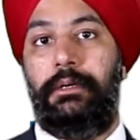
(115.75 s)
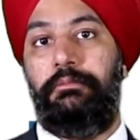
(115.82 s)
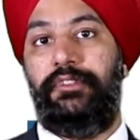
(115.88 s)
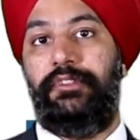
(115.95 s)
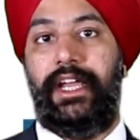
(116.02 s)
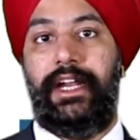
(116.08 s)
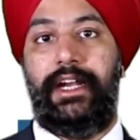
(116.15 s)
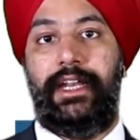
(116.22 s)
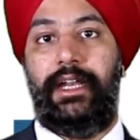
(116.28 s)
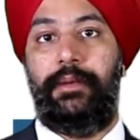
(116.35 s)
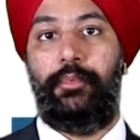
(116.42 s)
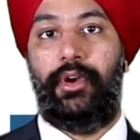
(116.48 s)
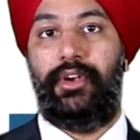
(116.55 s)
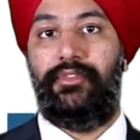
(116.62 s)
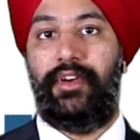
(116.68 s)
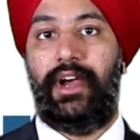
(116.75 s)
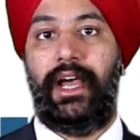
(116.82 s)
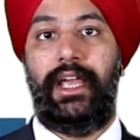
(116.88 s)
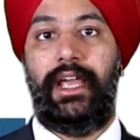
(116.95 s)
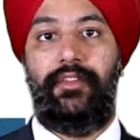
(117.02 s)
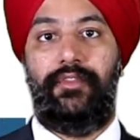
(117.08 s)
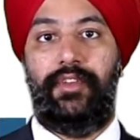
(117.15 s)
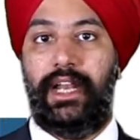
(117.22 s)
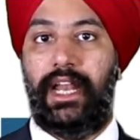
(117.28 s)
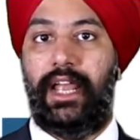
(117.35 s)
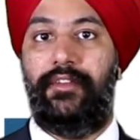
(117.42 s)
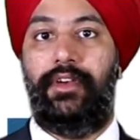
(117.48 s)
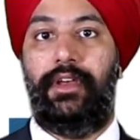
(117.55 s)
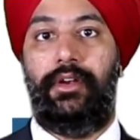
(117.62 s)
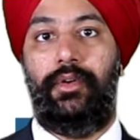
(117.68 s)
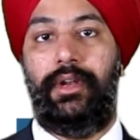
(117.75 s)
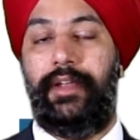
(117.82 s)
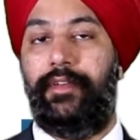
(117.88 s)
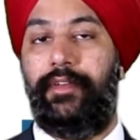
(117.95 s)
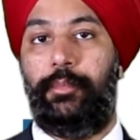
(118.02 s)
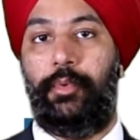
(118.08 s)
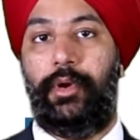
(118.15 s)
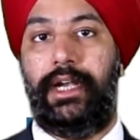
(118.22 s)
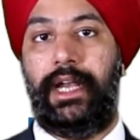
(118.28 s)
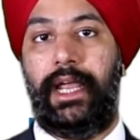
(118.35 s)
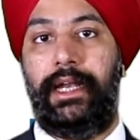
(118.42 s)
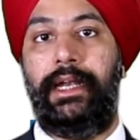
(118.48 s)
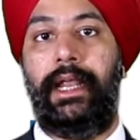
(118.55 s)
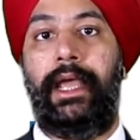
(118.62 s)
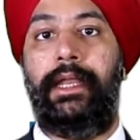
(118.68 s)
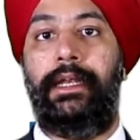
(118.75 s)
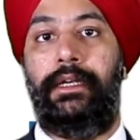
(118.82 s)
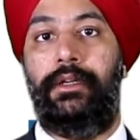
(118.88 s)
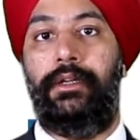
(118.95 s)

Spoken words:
say at 10.5, 11 or 11.99,